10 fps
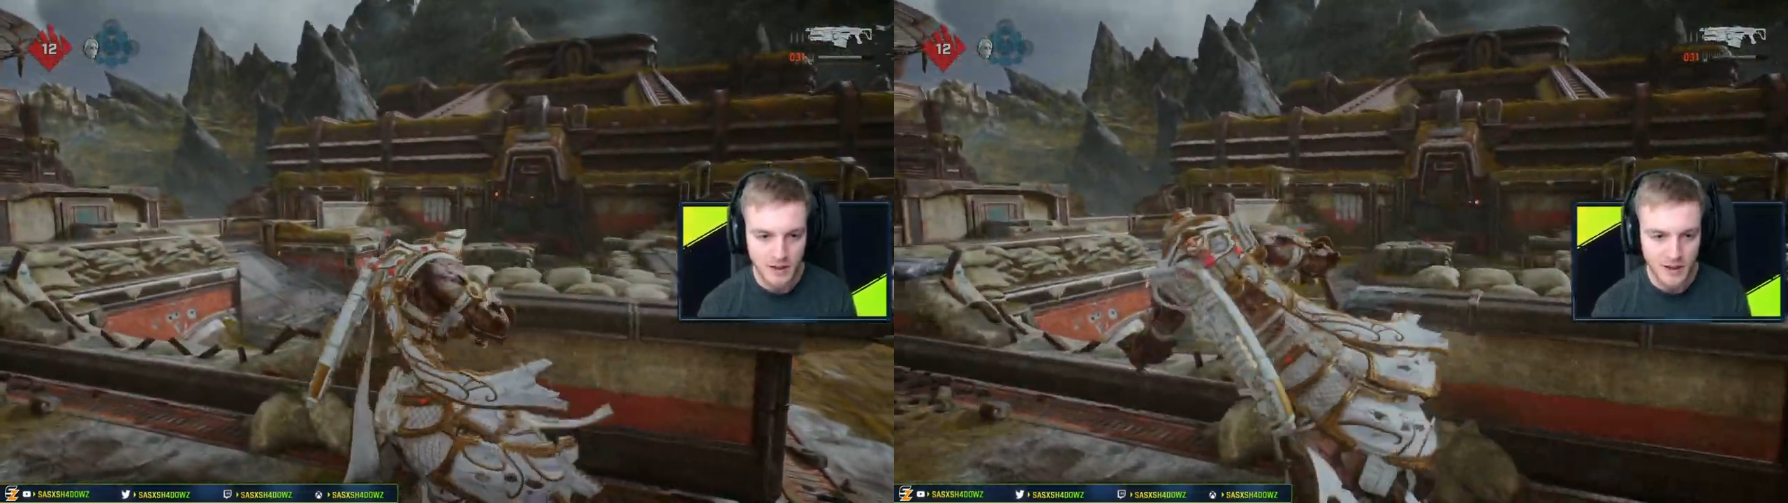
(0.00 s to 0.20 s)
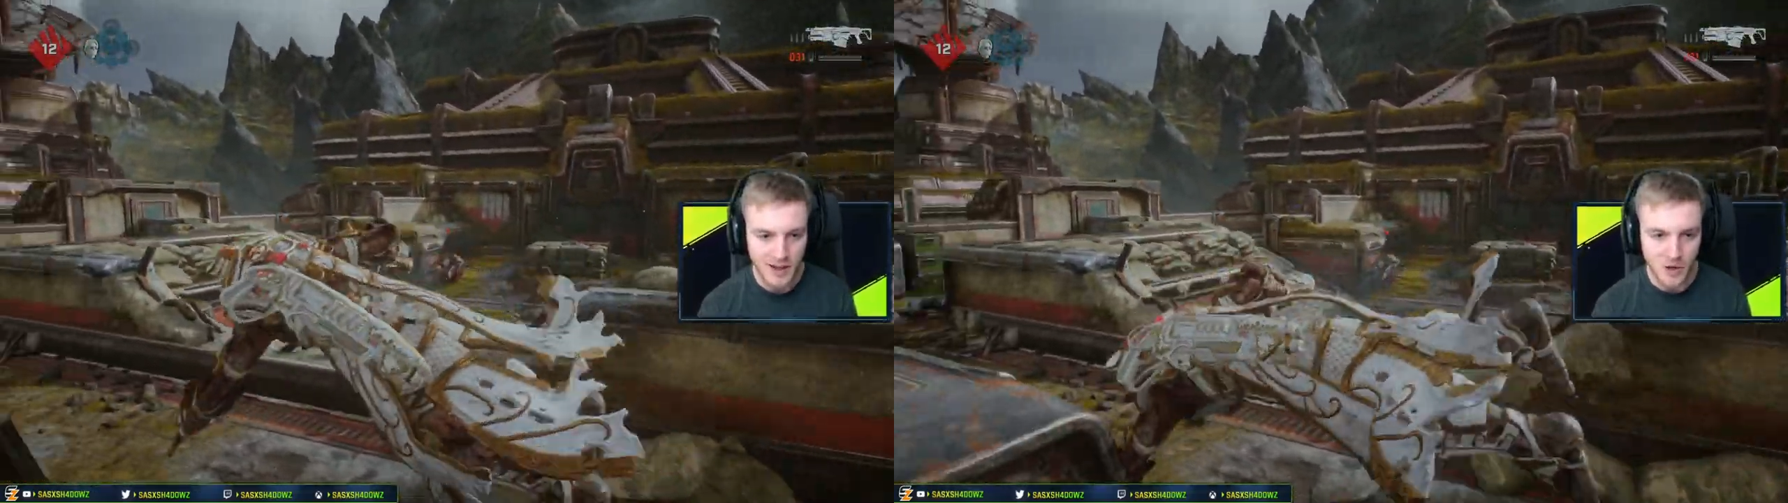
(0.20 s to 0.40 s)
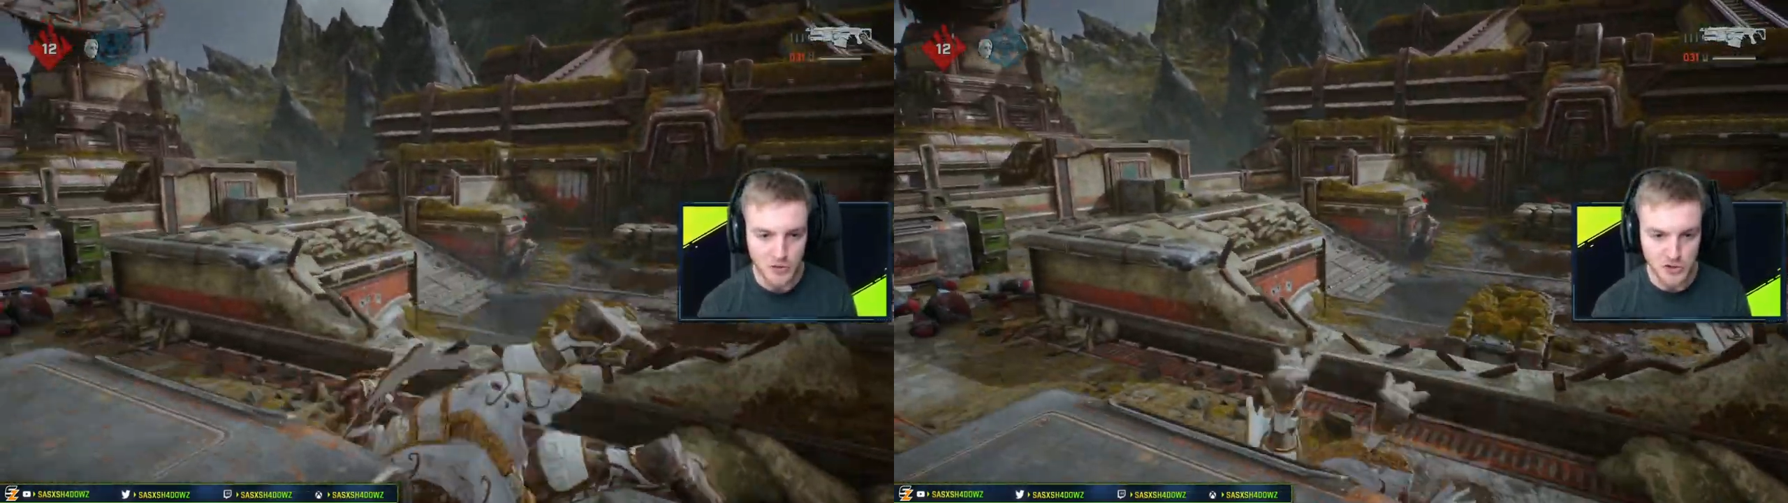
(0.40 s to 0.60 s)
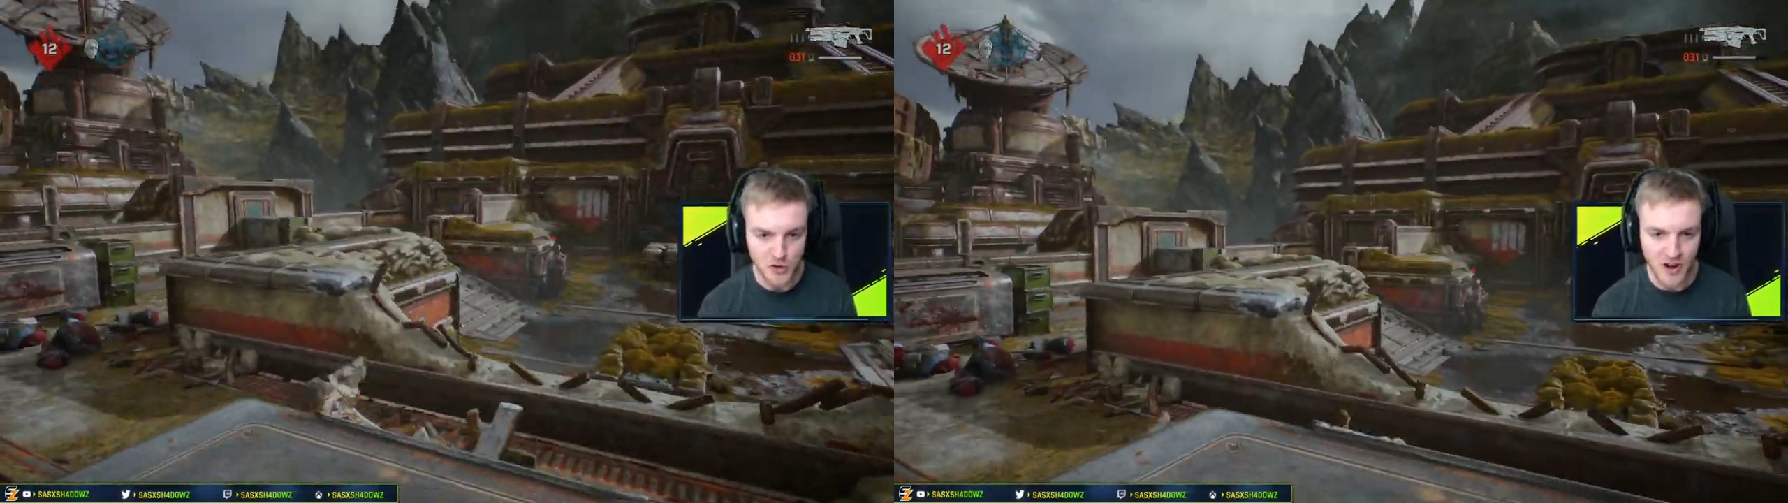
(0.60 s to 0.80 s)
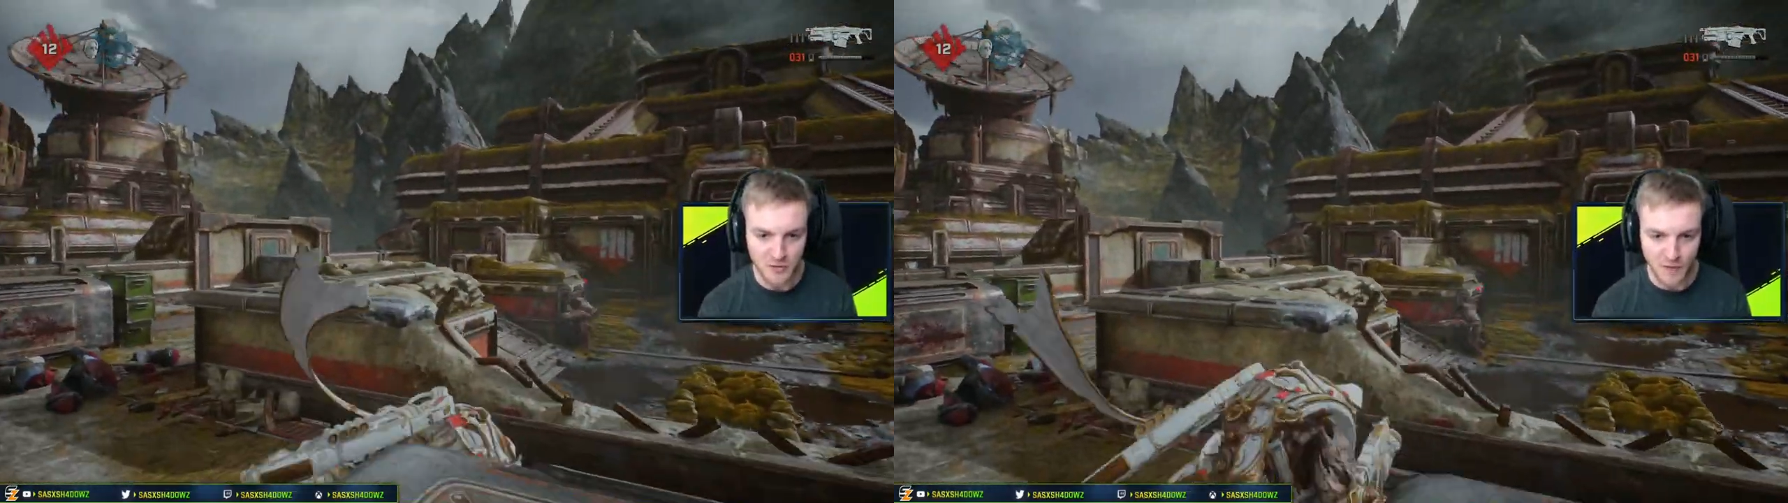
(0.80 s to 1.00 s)
Hey, yo, she's
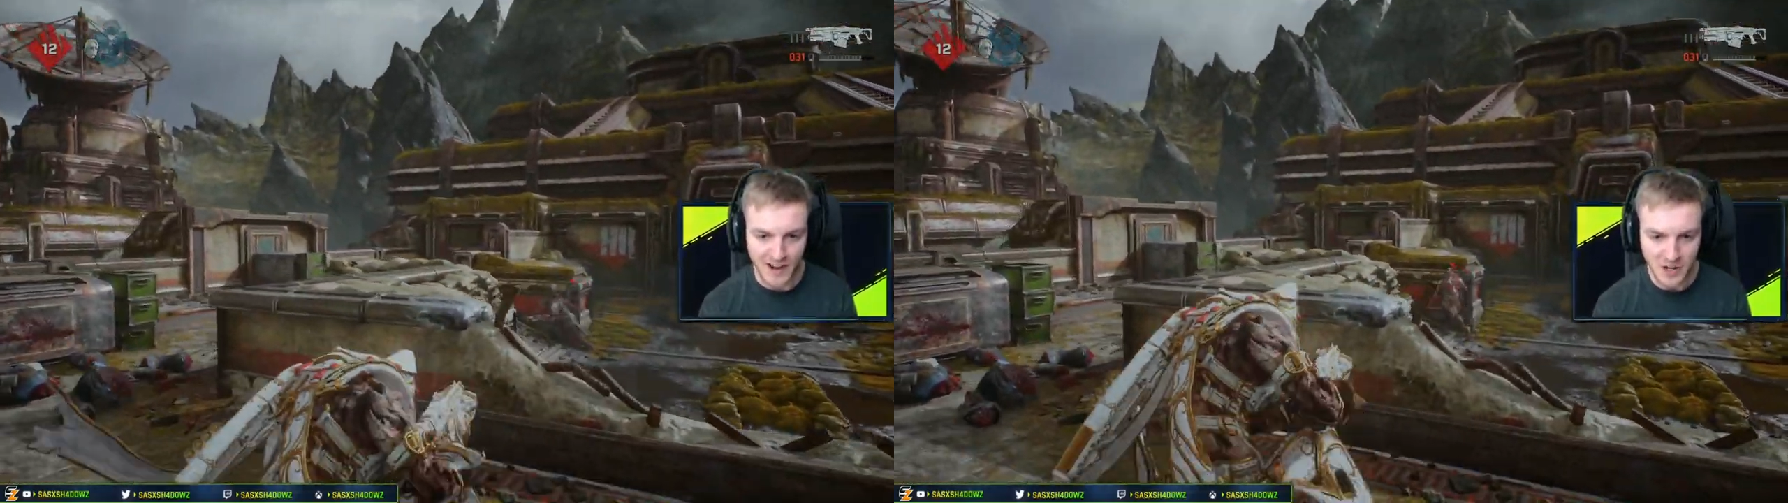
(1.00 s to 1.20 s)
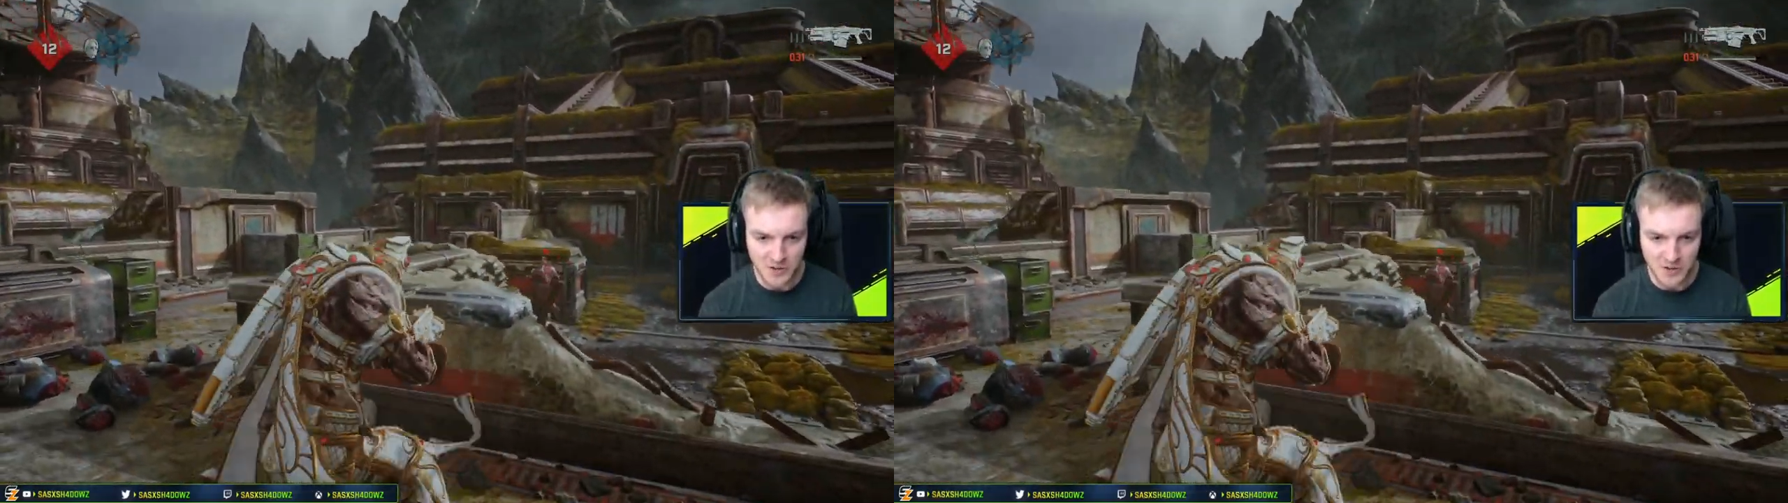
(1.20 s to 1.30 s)
trying to flank.